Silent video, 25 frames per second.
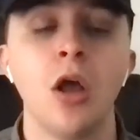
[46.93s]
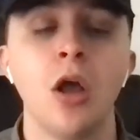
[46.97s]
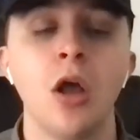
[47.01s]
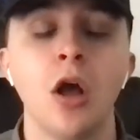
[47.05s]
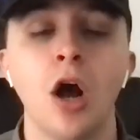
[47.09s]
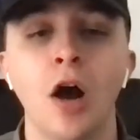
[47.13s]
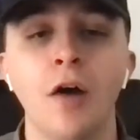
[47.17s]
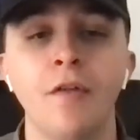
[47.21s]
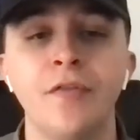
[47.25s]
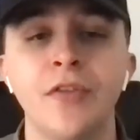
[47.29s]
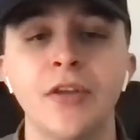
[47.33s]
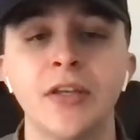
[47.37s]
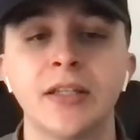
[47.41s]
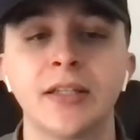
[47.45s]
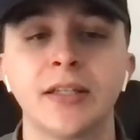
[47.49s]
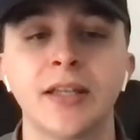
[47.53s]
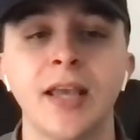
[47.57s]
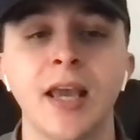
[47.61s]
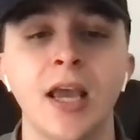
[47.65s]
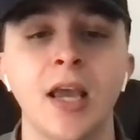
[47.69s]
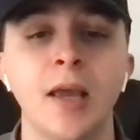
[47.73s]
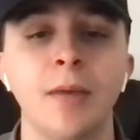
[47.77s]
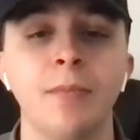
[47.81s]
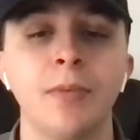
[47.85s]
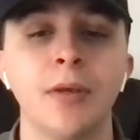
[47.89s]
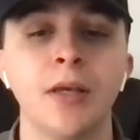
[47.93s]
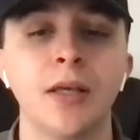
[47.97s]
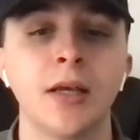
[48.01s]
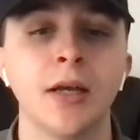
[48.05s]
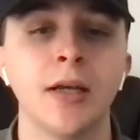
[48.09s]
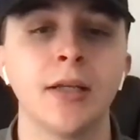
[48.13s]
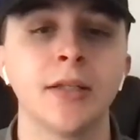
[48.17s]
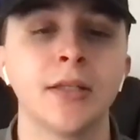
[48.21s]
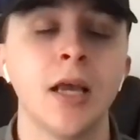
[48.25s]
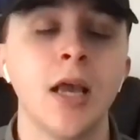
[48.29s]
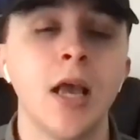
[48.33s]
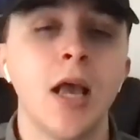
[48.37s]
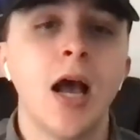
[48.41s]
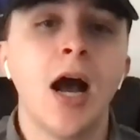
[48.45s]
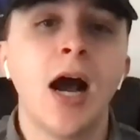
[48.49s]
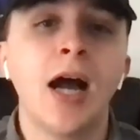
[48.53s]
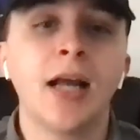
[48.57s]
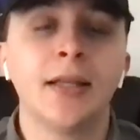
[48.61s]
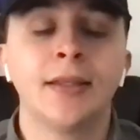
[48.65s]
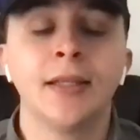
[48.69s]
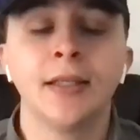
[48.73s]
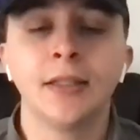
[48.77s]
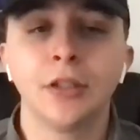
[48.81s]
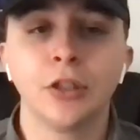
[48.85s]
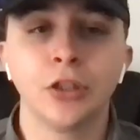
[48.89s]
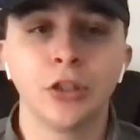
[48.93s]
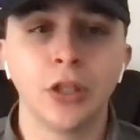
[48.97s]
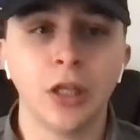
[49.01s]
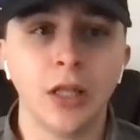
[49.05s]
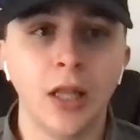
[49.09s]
of this game, because I think there's a